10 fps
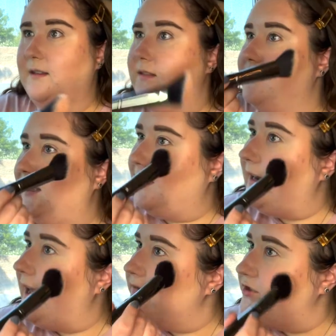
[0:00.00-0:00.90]
In the second
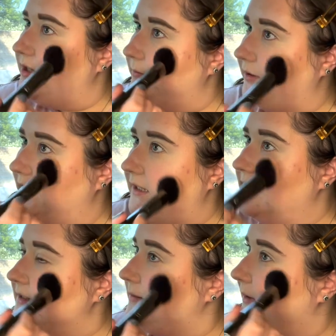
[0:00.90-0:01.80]
half, Chamberlain
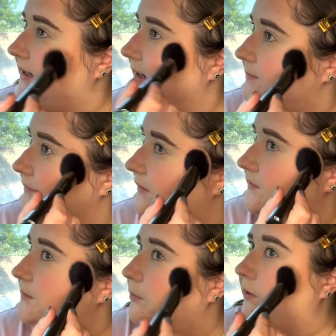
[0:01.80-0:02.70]
easily made it up to
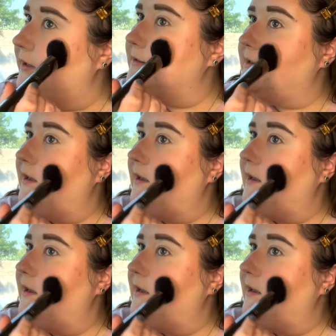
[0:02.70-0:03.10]
50 points,